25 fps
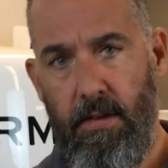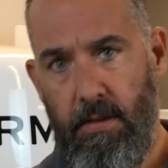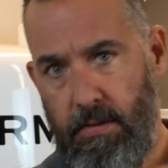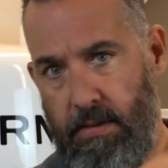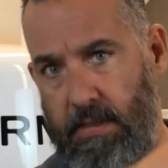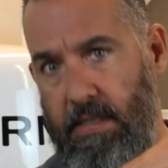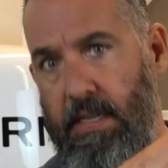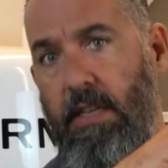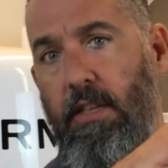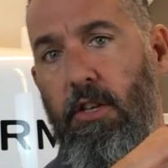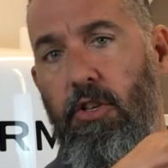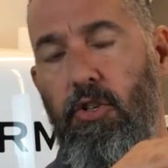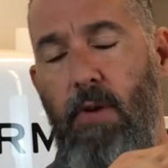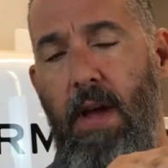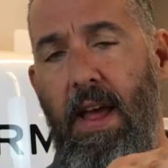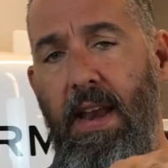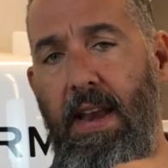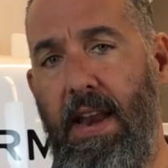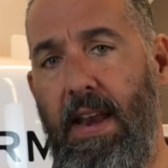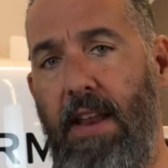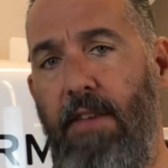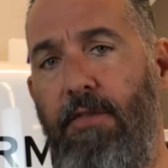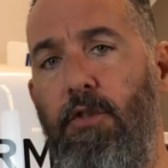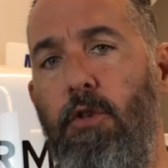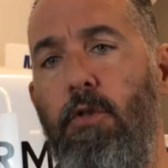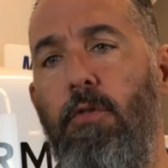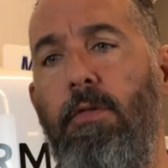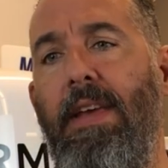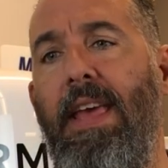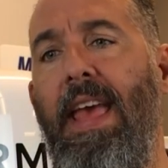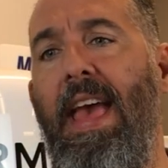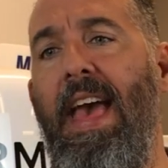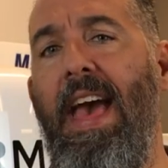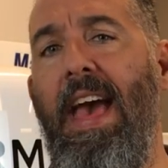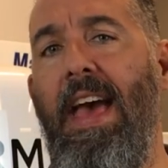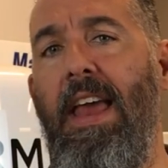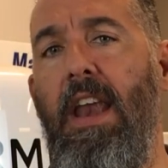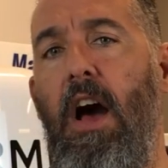See the trend. And if you
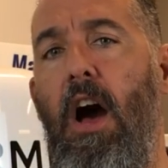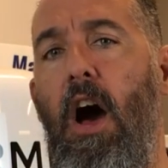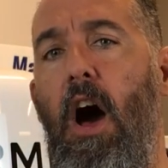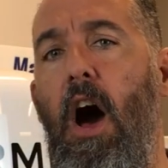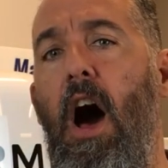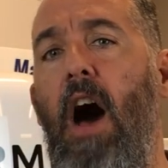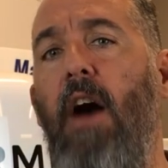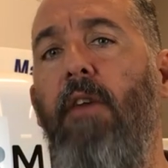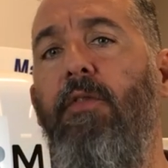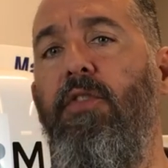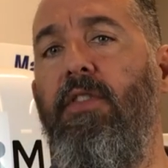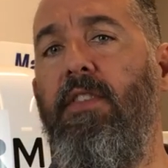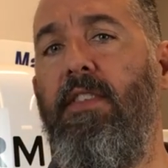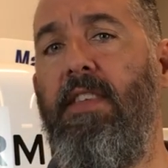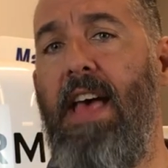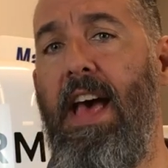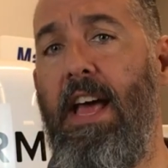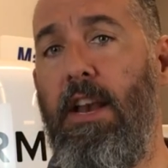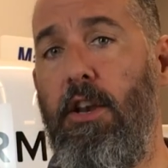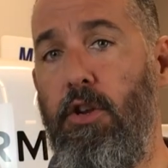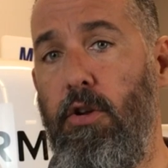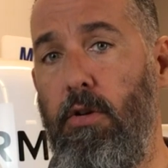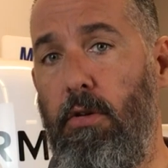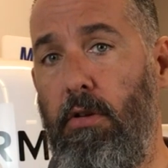can't offset